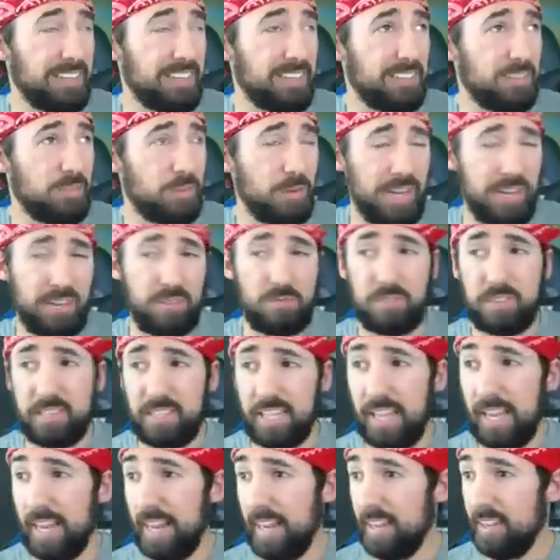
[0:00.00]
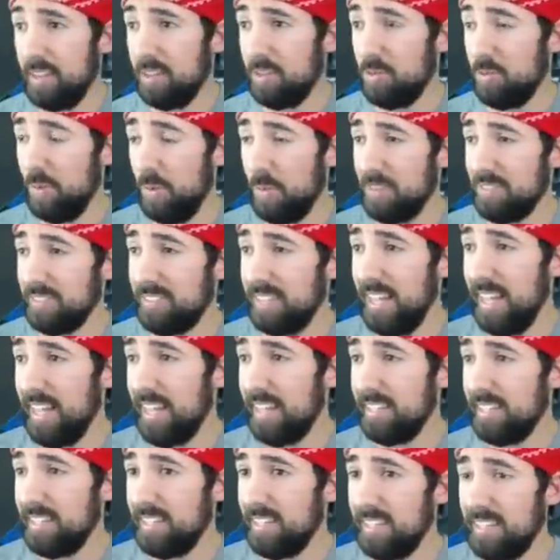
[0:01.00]
wow, what the heck? What was
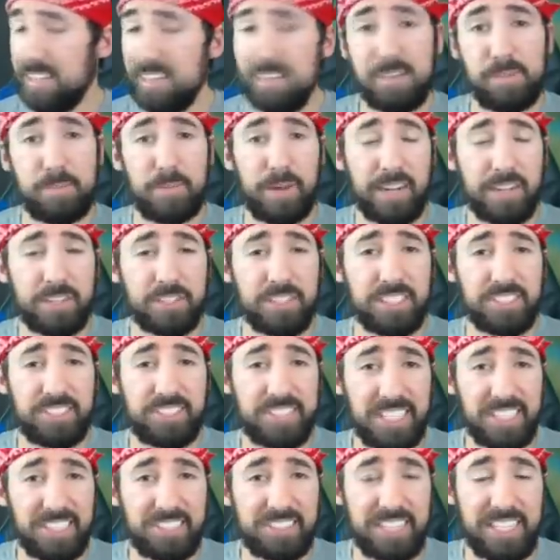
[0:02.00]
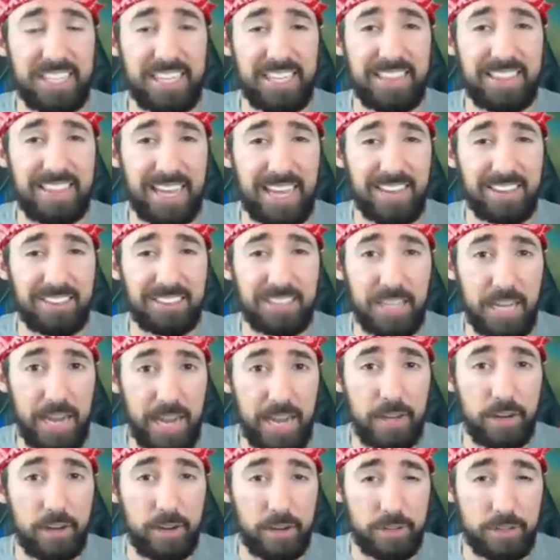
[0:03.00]
that? My energy is
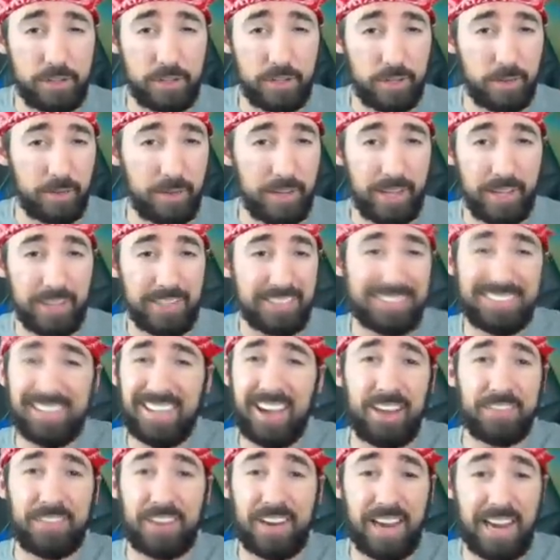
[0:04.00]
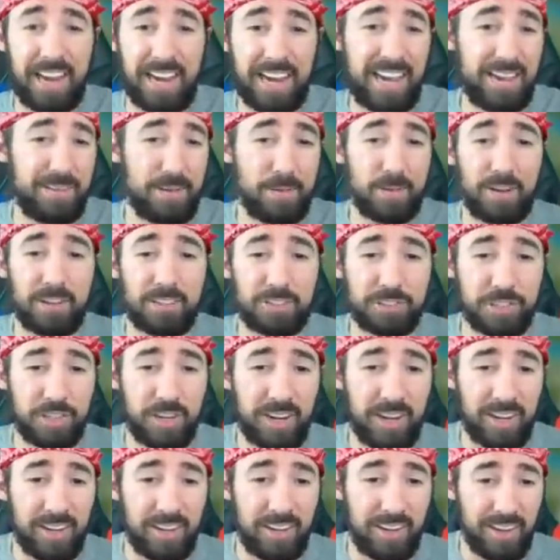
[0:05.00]
16,800, okay? It's not very high. My Monster
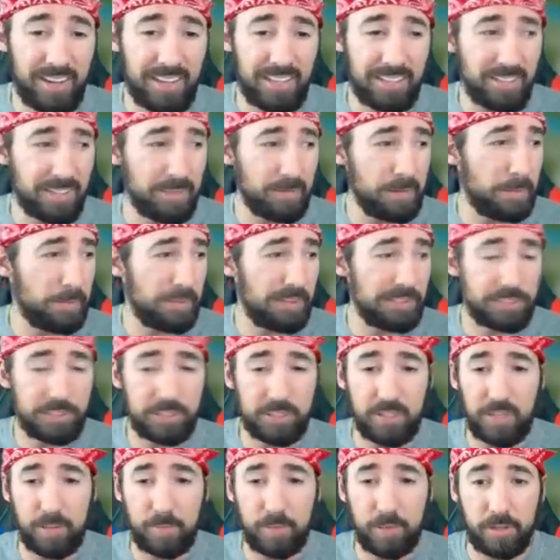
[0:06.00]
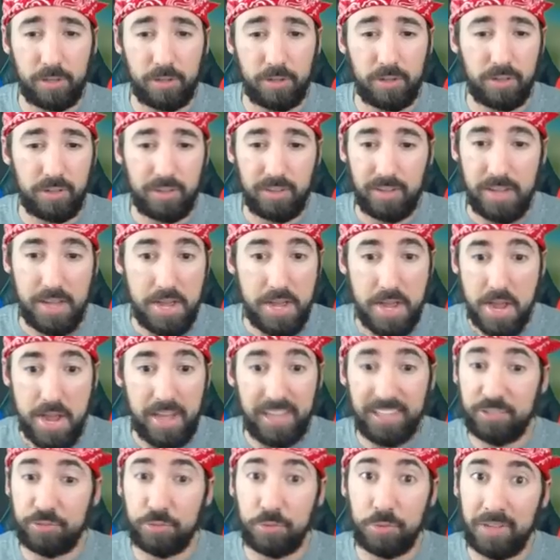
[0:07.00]
Hunt, look at my Monster Hunt, bro
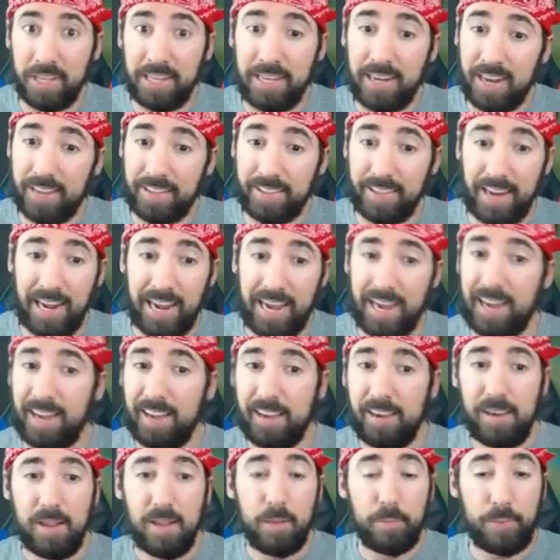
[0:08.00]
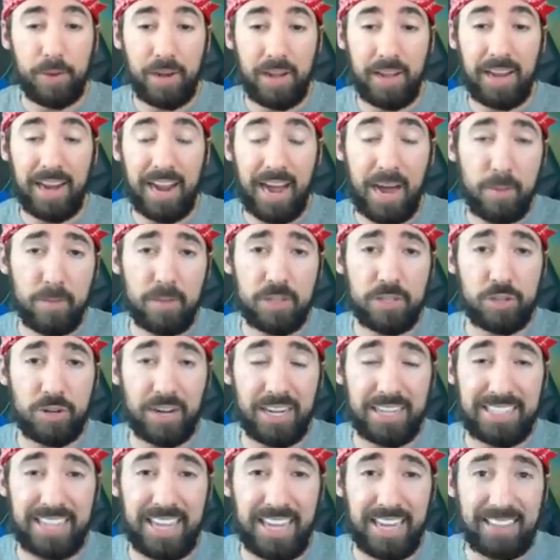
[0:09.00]
is really not that high. But I'm gonna try
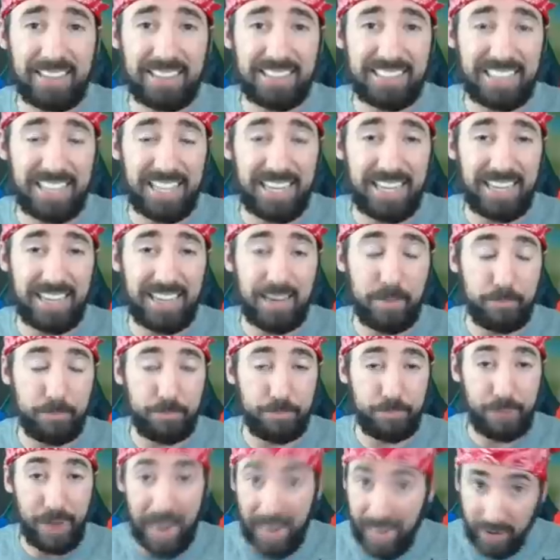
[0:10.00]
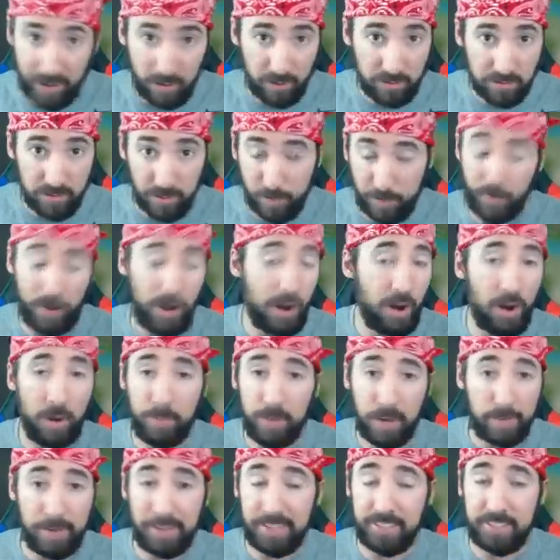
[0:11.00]
to take this thing out all
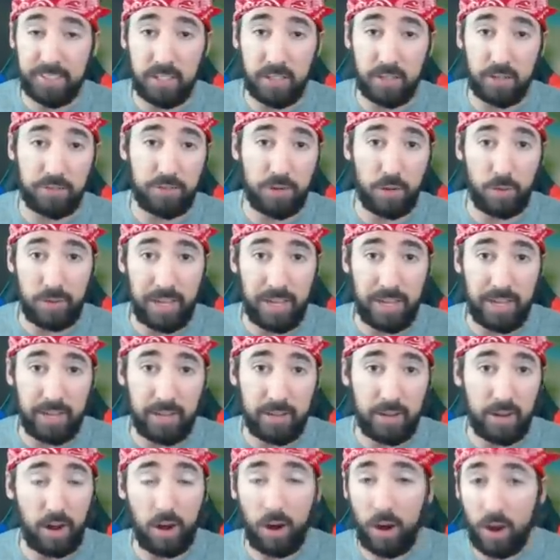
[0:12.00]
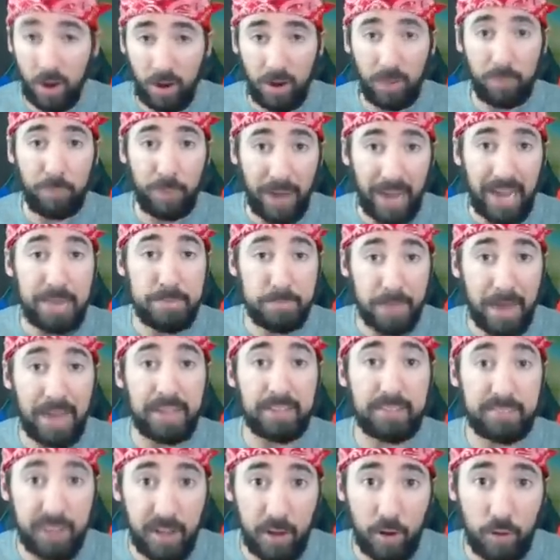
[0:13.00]
by myself, okay? All by
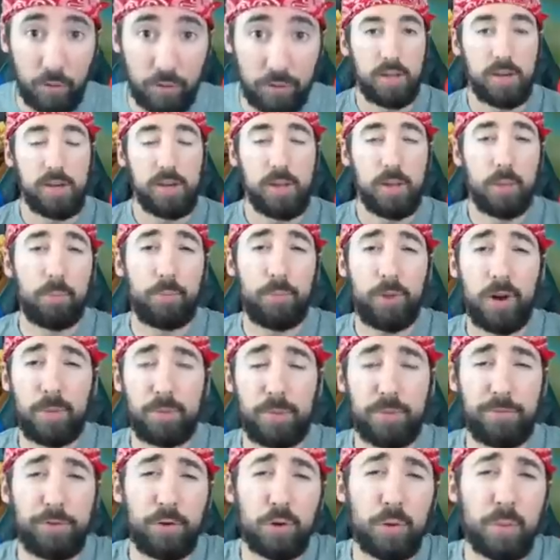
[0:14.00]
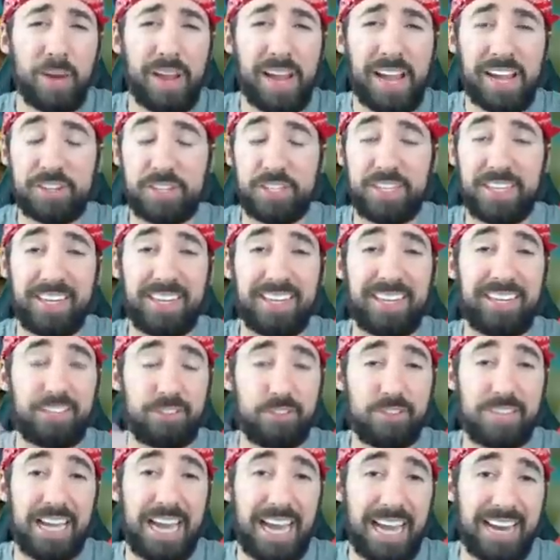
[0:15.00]
myself. But before we actually get into
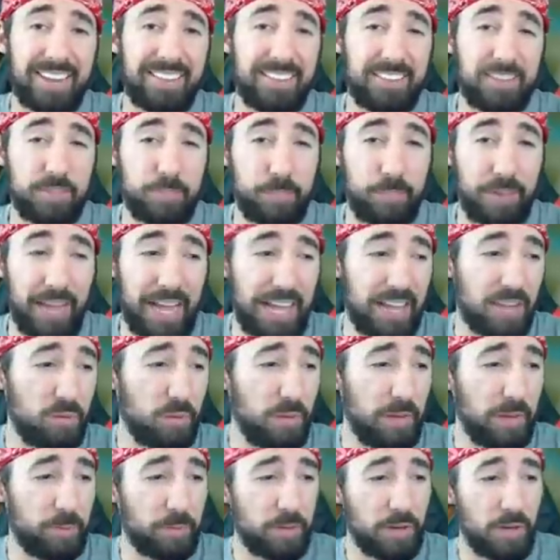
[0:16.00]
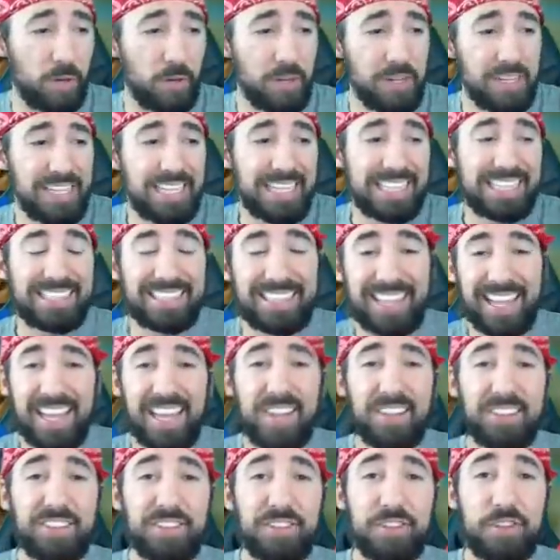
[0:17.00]
attacking this Blackwing, bro,
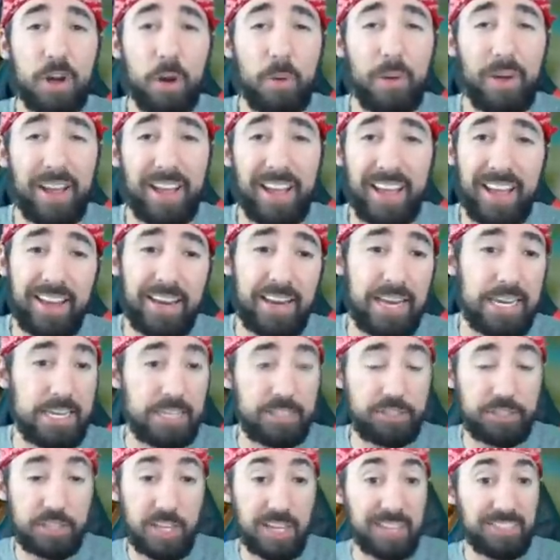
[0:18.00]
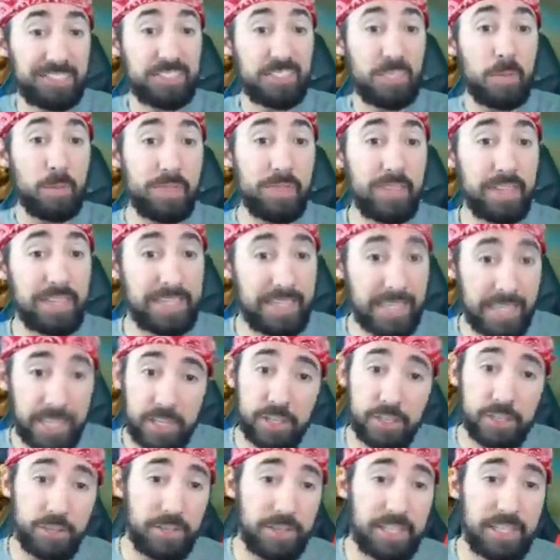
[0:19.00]
let's go ahead and discuss some of the gear
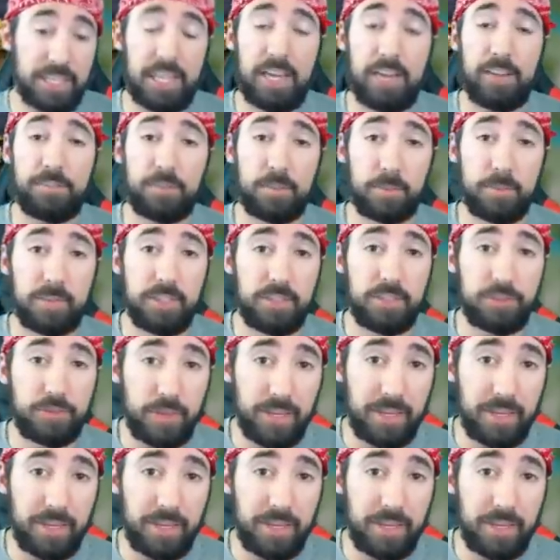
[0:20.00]
you can get from this freaking